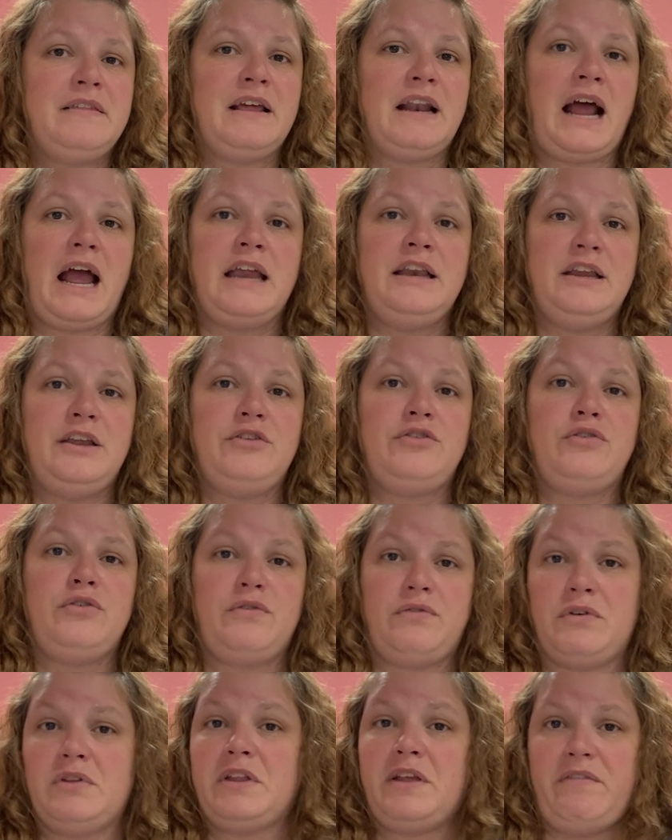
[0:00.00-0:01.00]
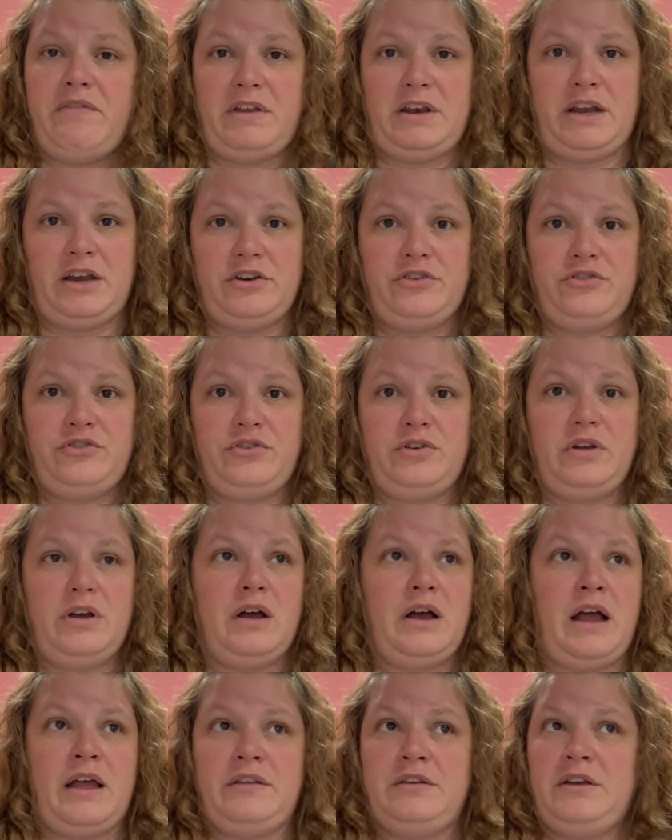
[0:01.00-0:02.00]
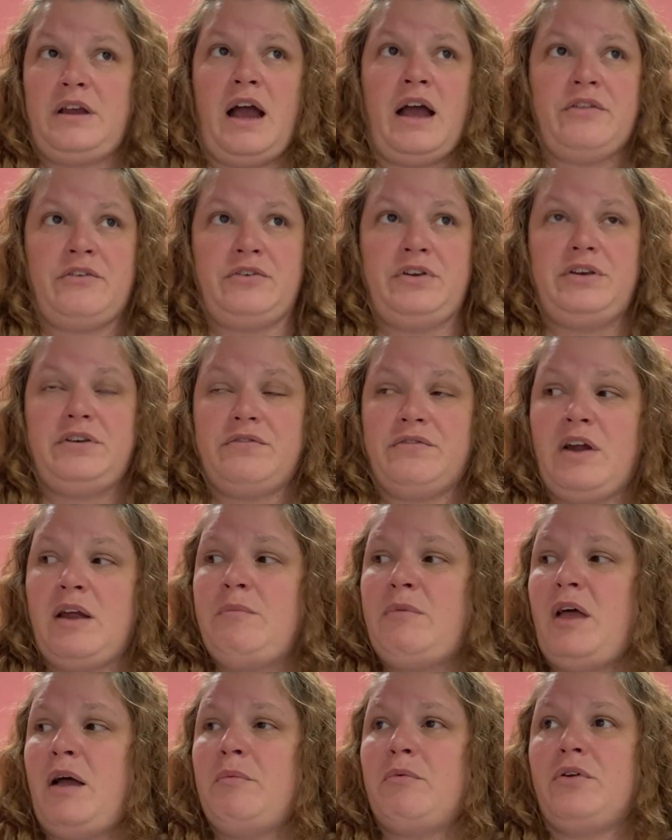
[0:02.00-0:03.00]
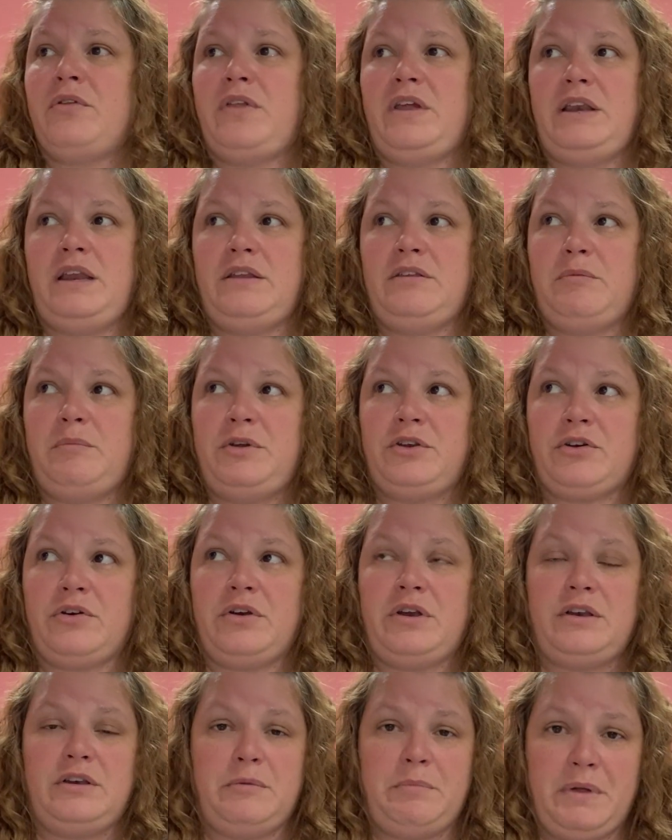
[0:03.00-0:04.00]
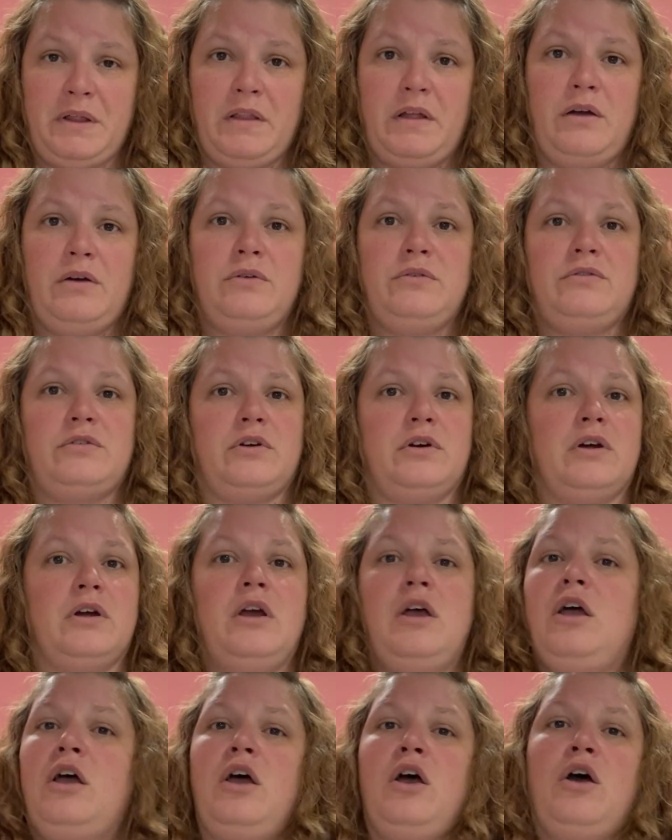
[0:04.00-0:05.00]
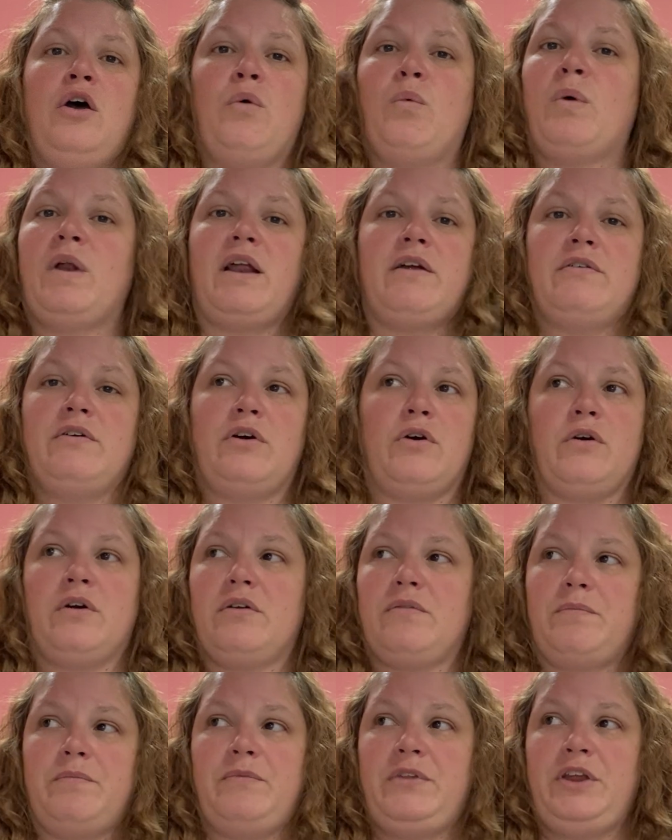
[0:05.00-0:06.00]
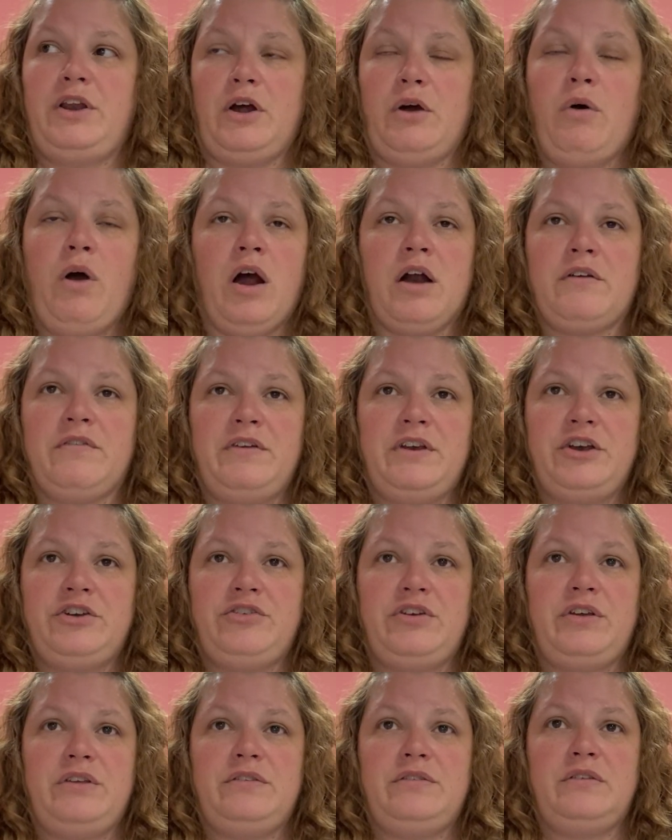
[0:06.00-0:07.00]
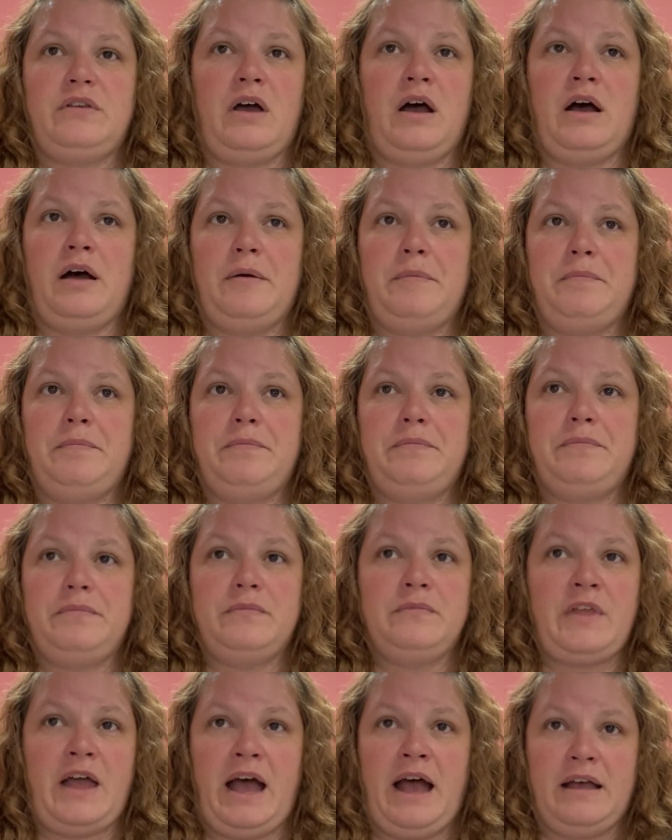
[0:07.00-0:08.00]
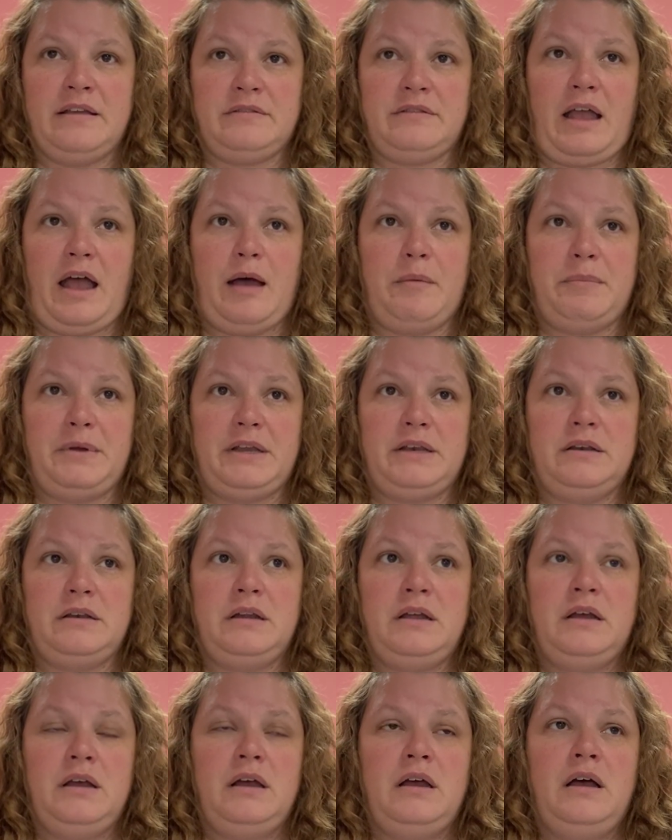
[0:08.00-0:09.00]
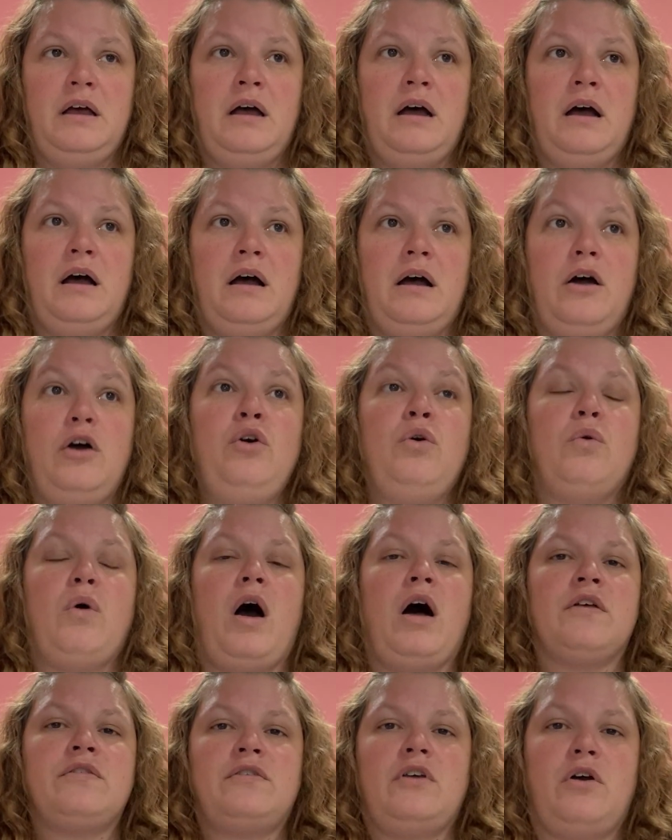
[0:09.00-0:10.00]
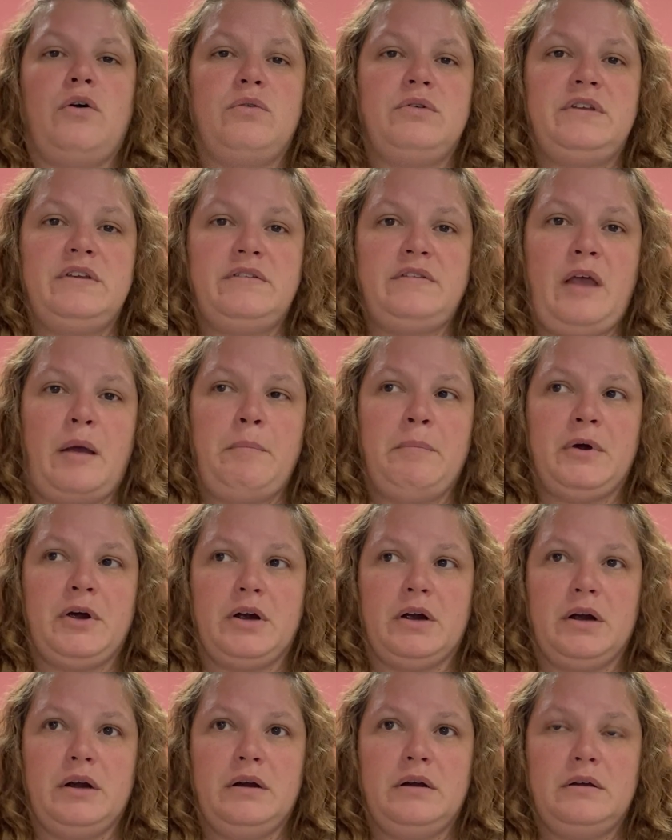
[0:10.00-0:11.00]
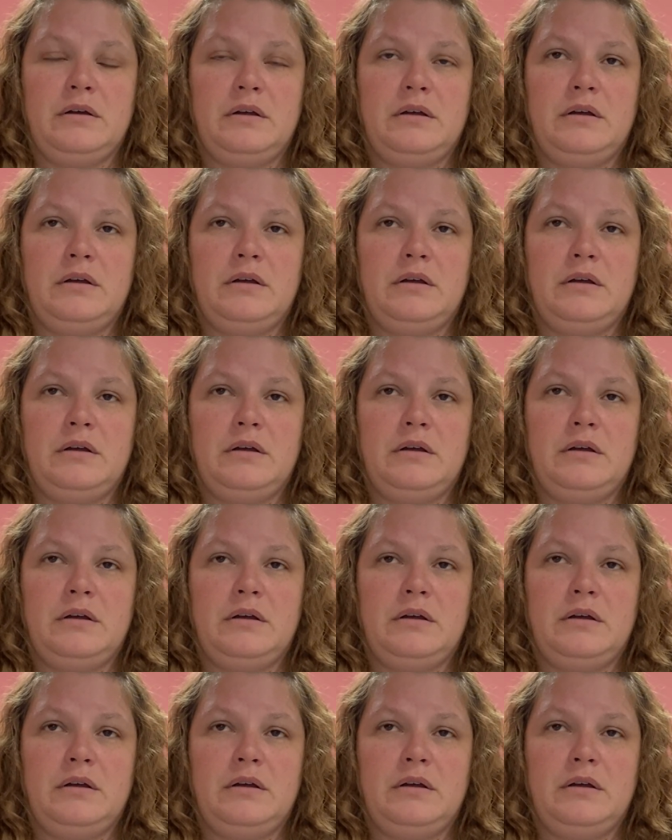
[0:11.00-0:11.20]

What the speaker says: that I need to fully finish. I either need to frame them or they need to be turned into pillows or whatever, or, hard finishes, that has to happen. Oh, also December